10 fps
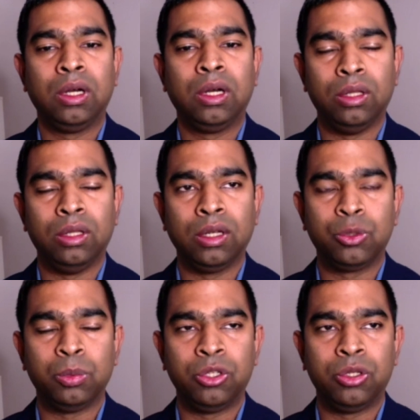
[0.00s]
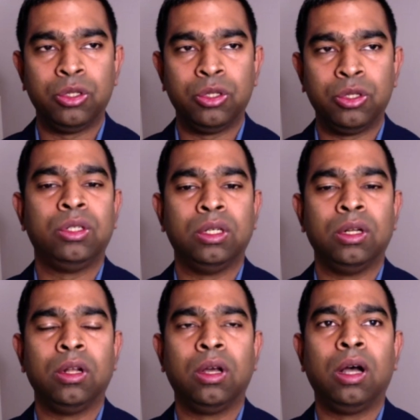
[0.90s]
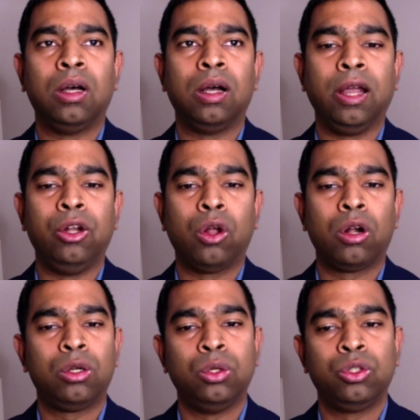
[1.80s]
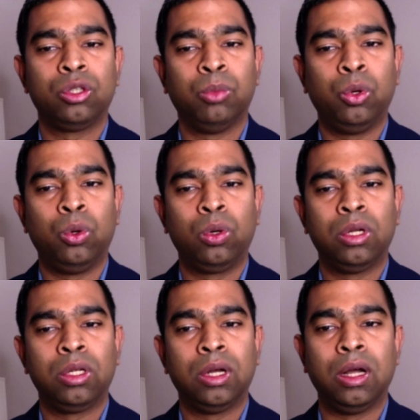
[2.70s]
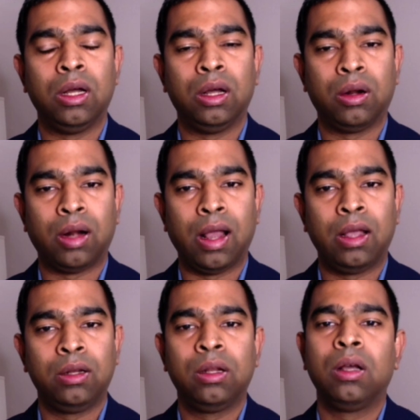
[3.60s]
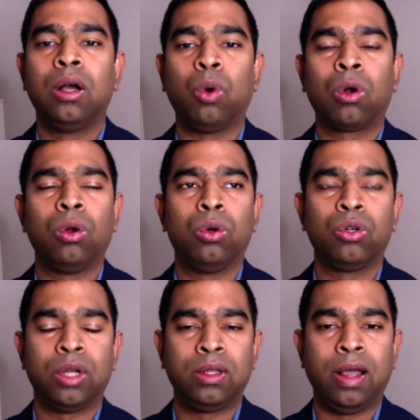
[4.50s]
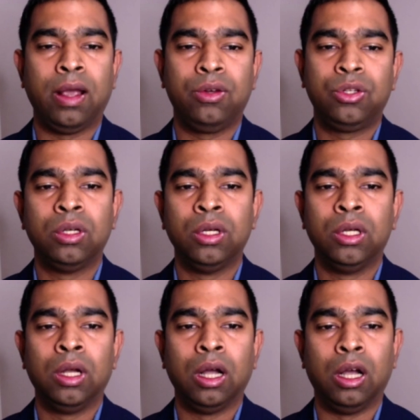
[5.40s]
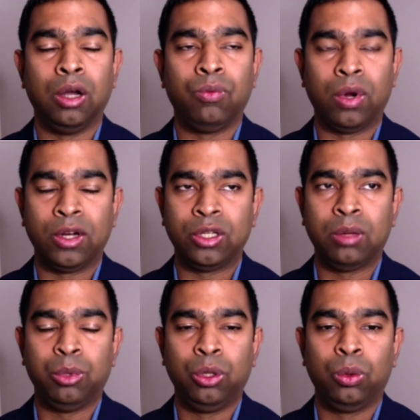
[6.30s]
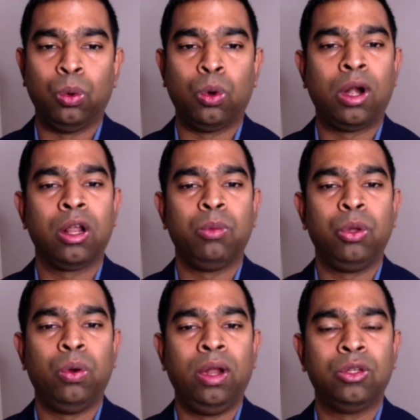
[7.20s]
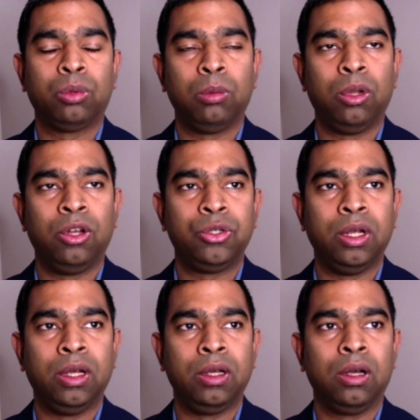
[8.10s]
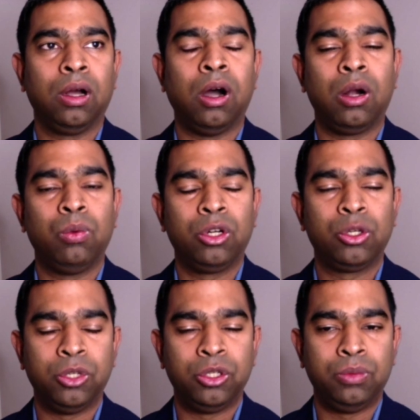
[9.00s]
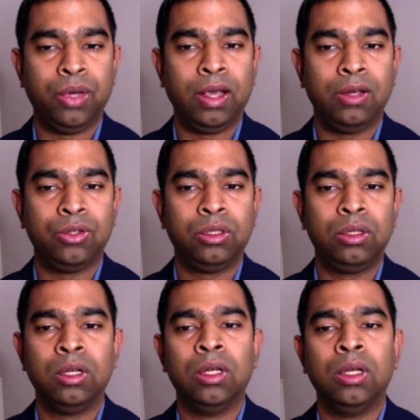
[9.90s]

you know, the specification uh, in order to support uh, RAN workloads at the edge. Uh, for example, ORAN community is publishing hardware specification